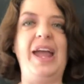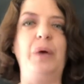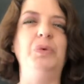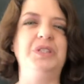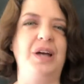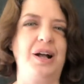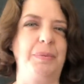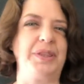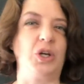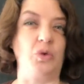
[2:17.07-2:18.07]
And we'll talk
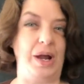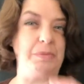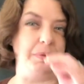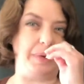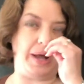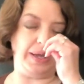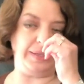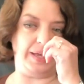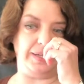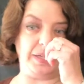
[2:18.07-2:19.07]
about the grammar behind
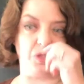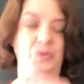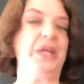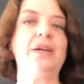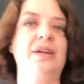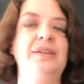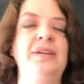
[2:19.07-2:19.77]
that next week.